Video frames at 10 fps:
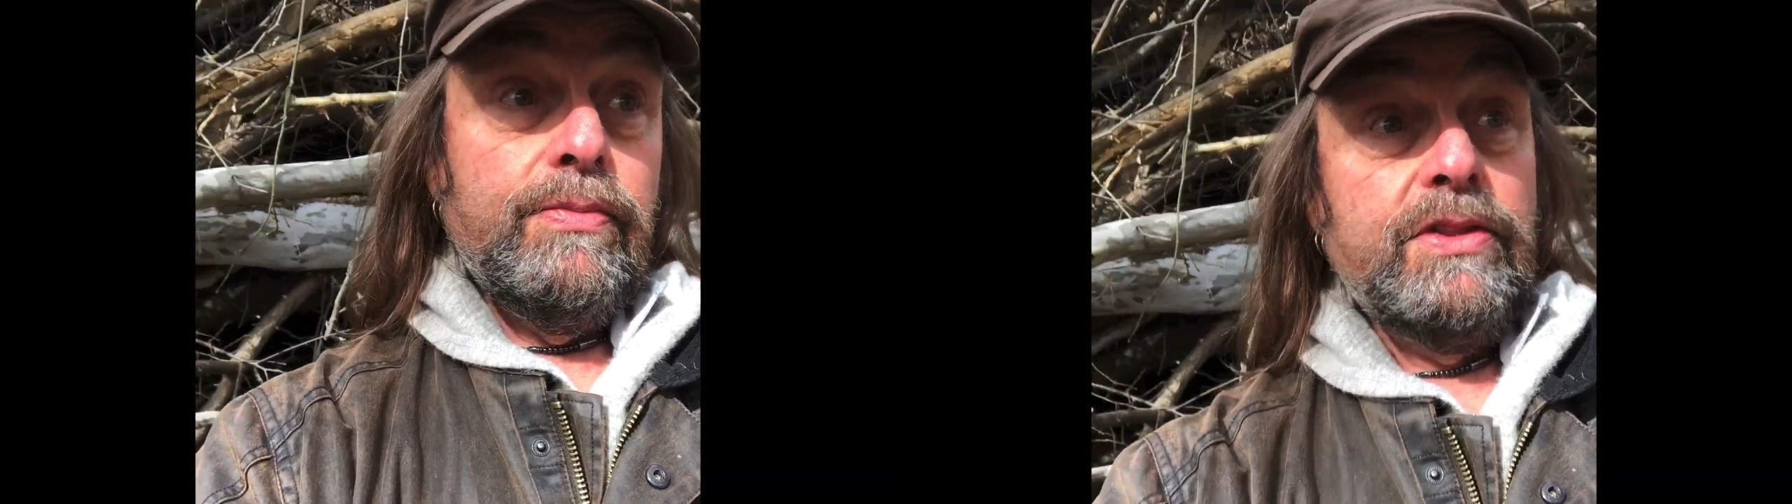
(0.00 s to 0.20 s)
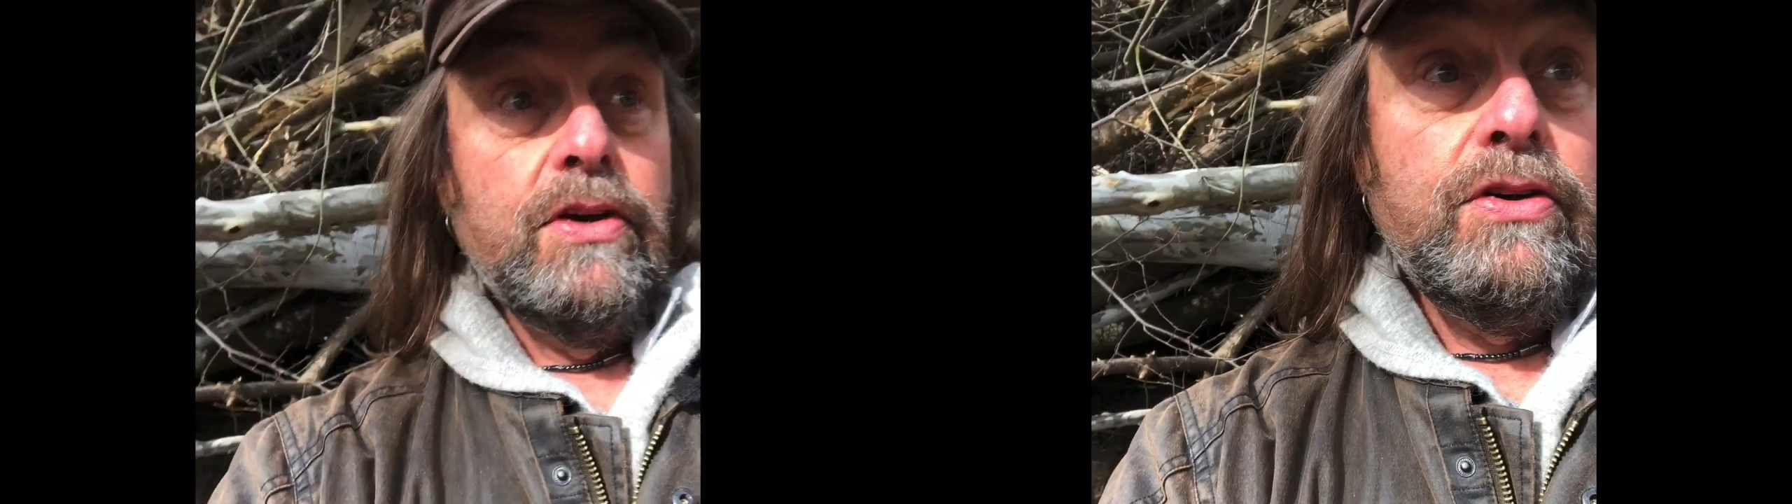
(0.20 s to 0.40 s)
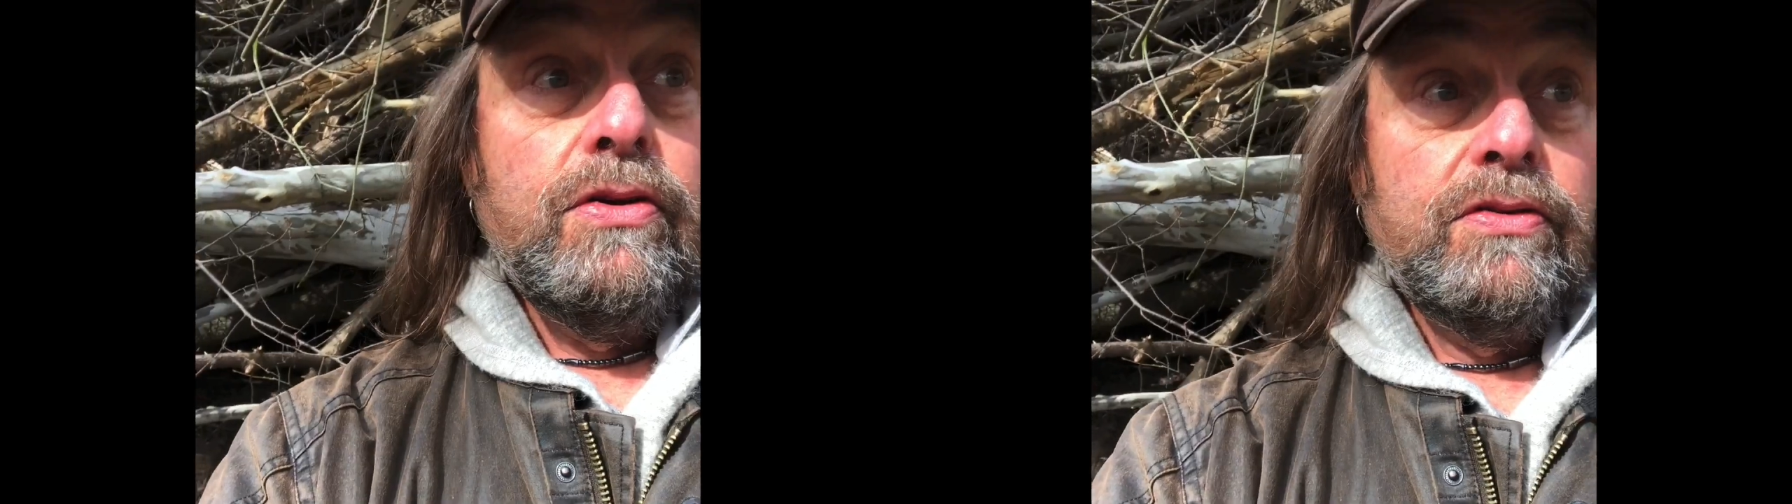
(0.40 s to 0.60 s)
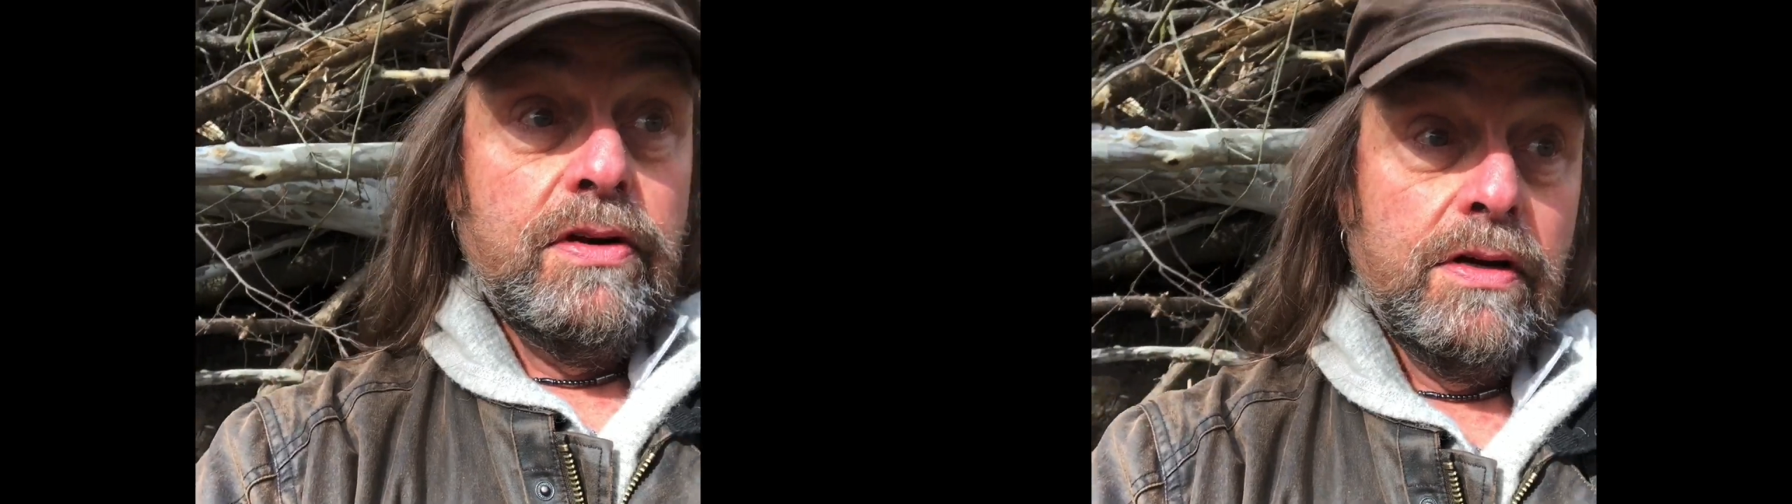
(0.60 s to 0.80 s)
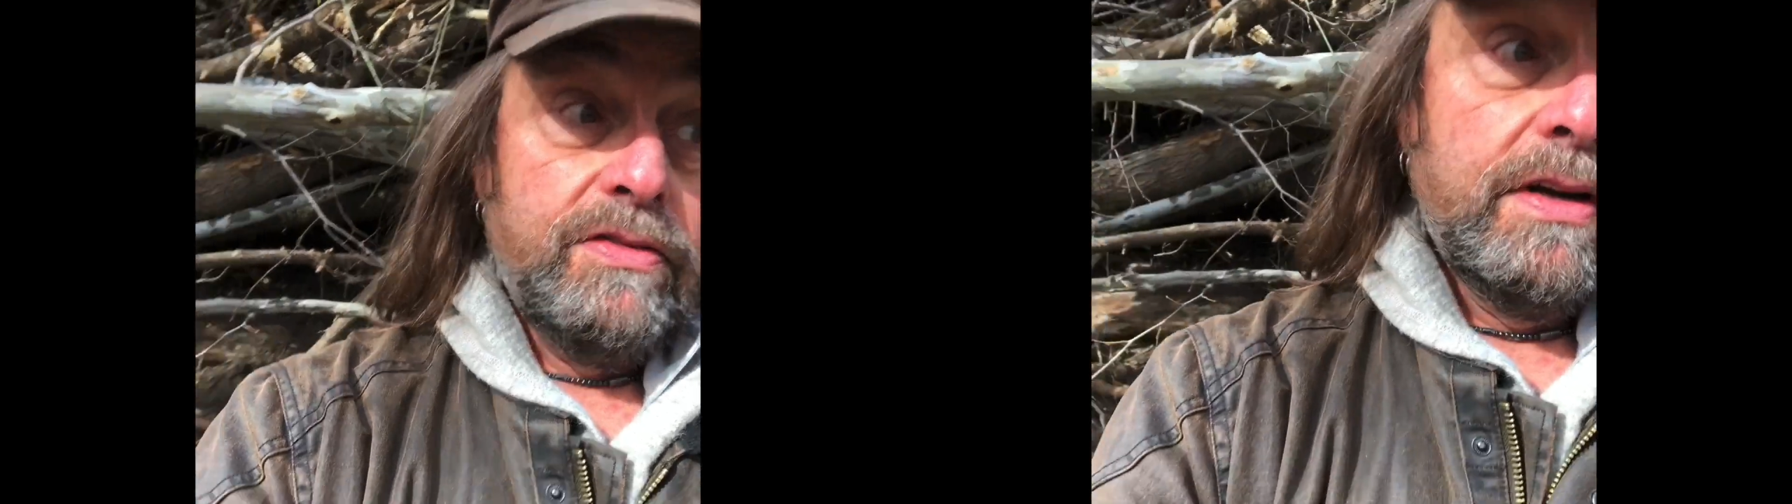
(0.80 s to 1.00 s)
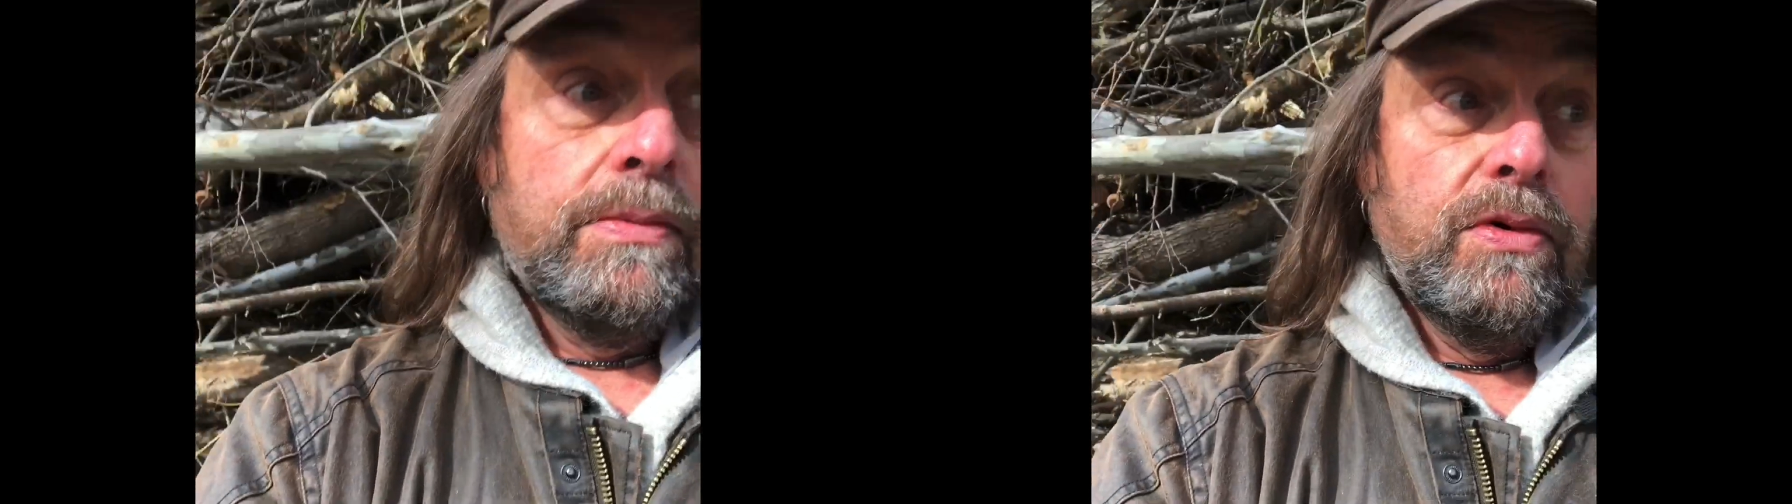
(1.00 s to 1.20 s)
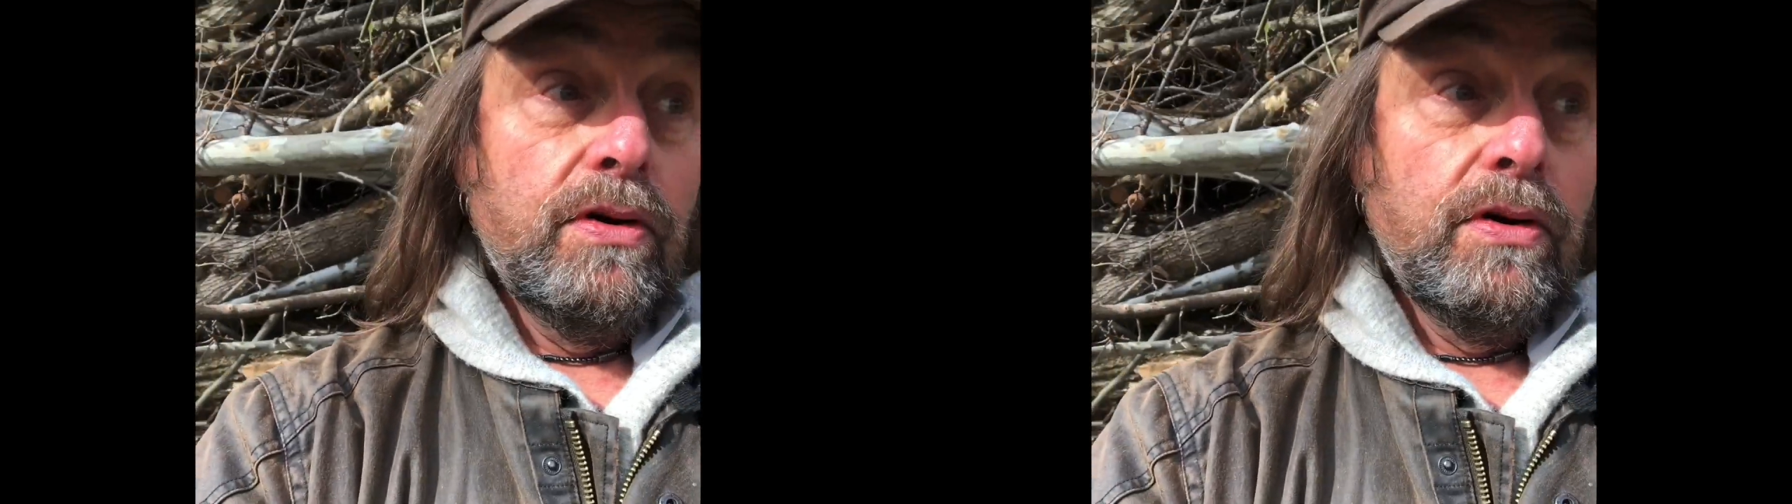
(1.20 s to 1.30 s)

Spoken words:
to use sycamore.